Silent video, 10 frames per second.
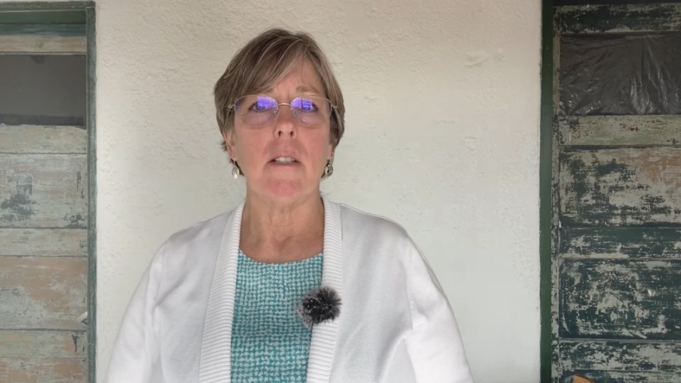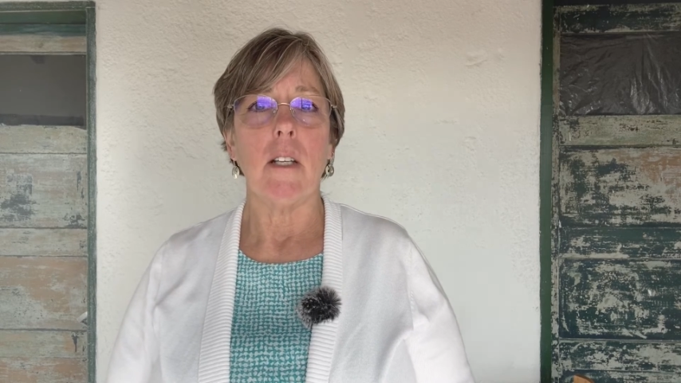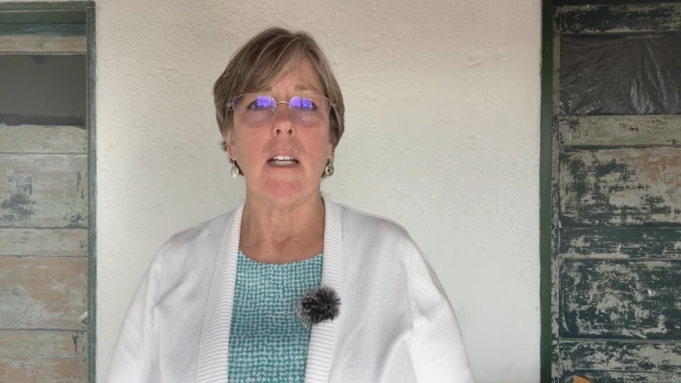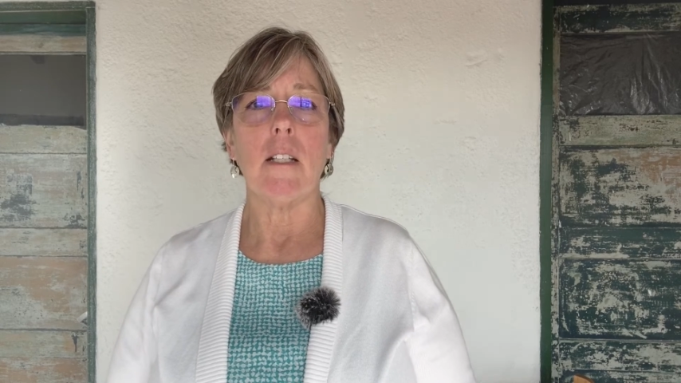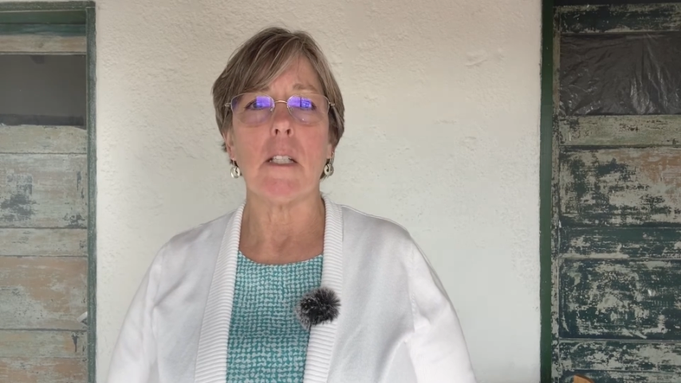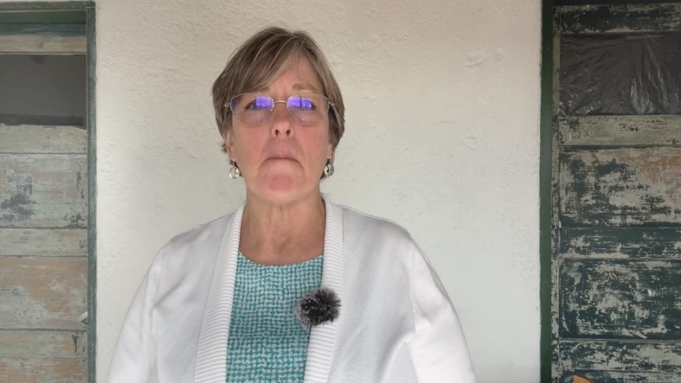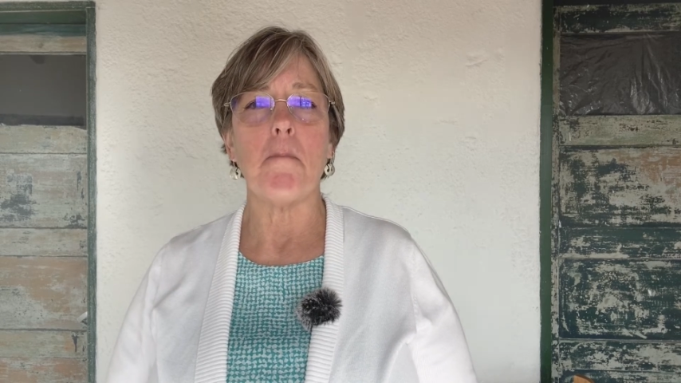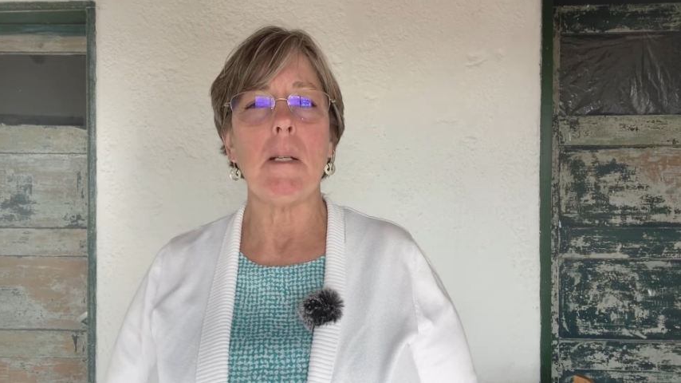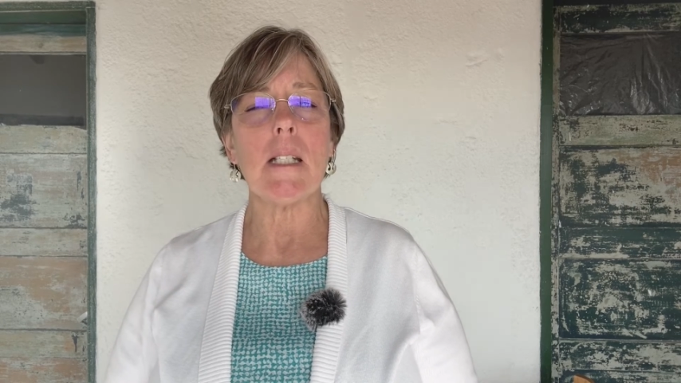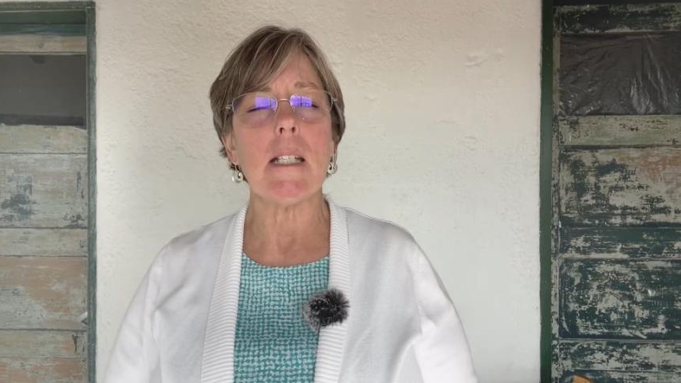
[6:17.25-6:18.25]
and it's
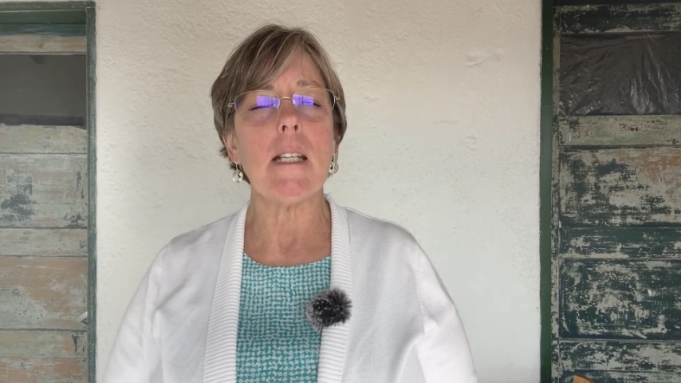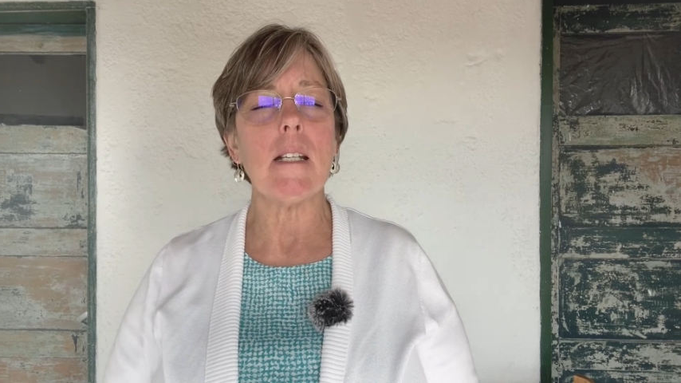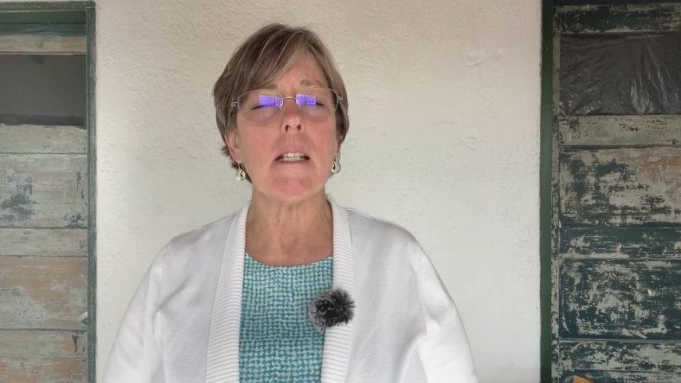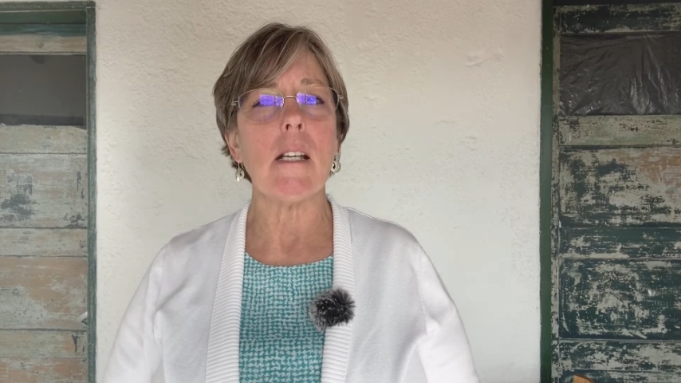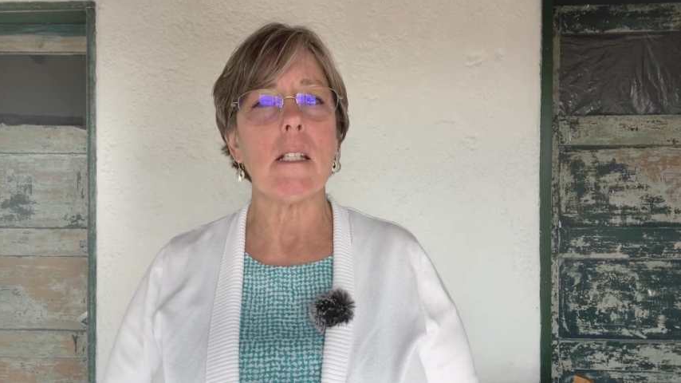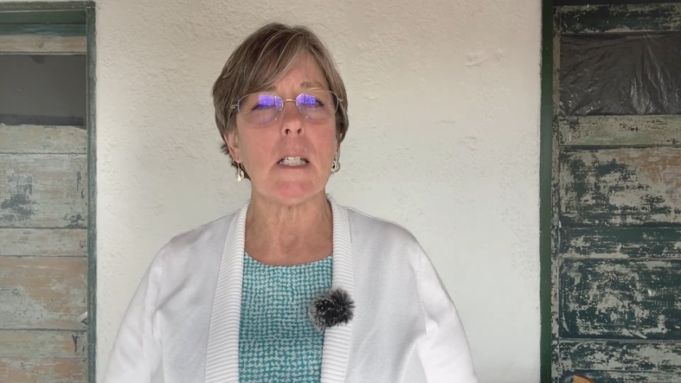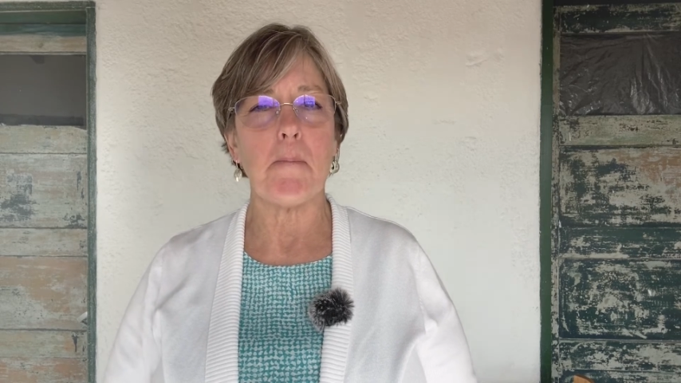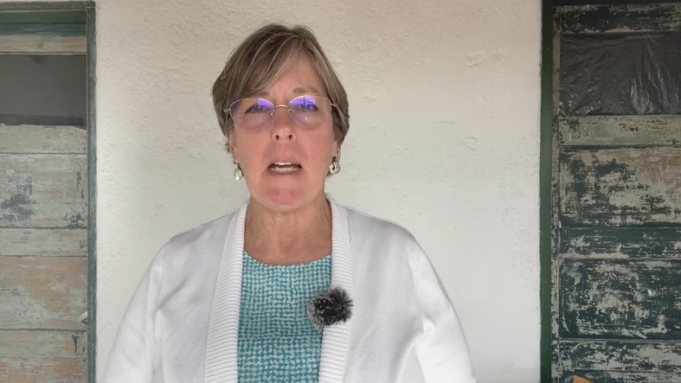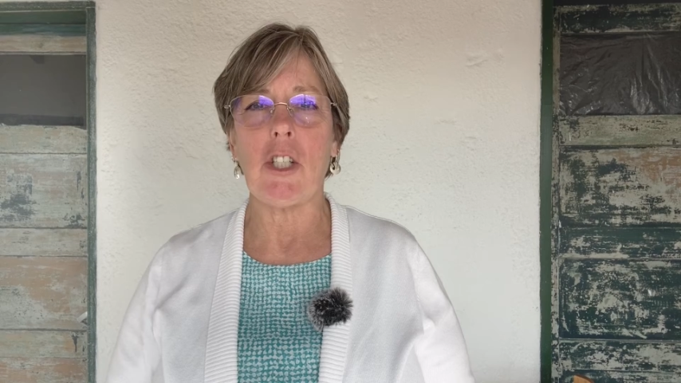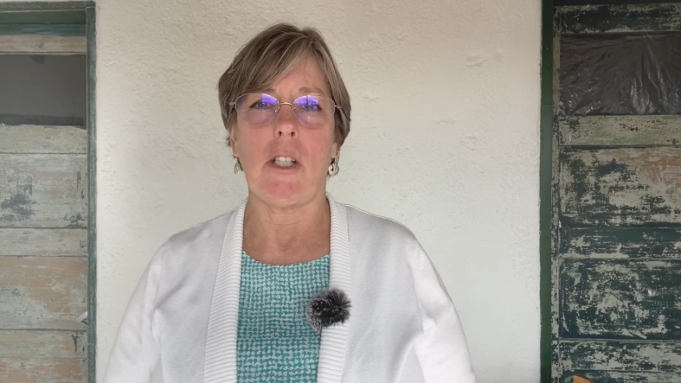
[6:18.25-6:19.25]
missing
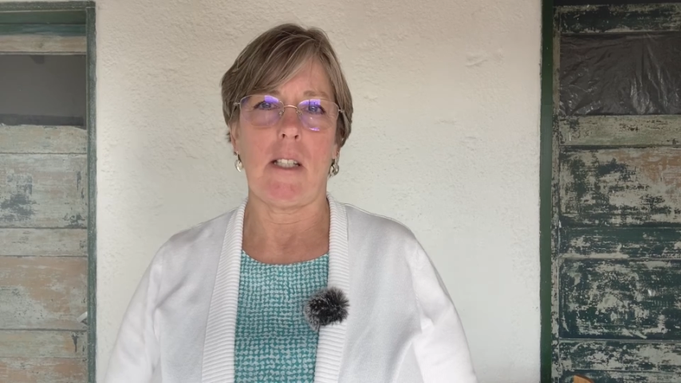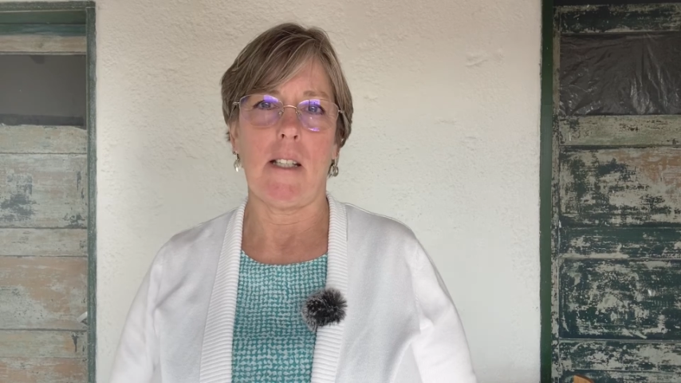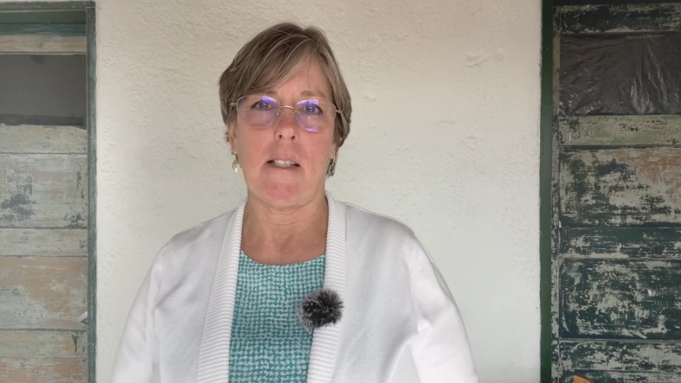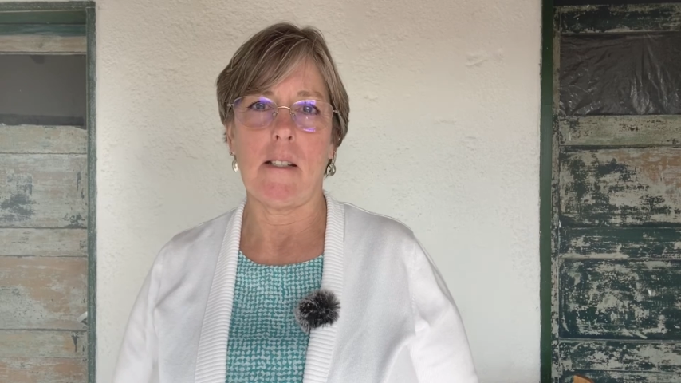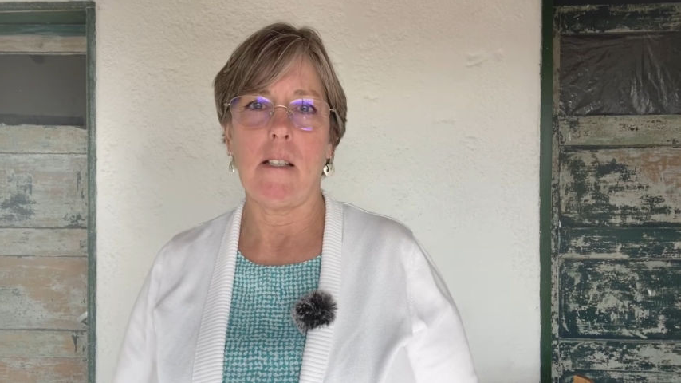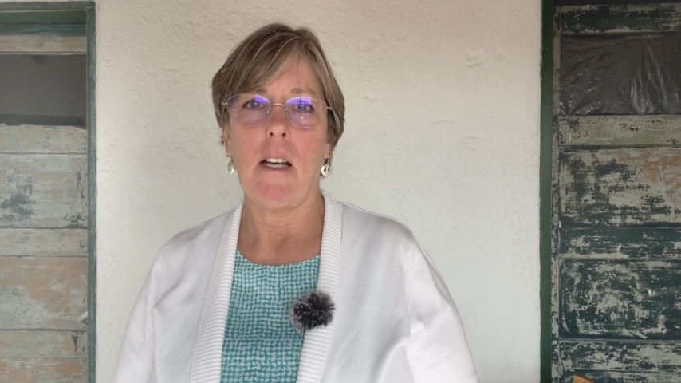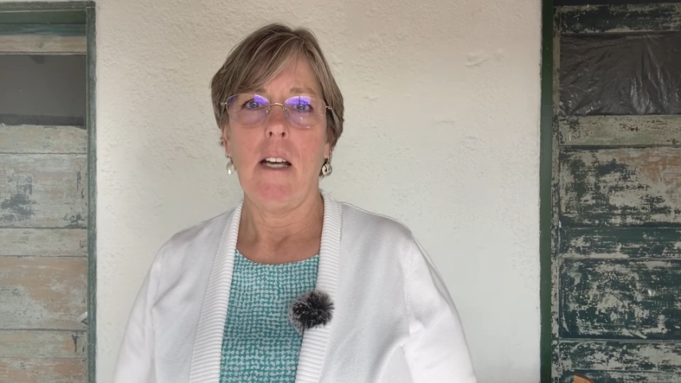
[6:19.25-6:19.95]
spaciousness.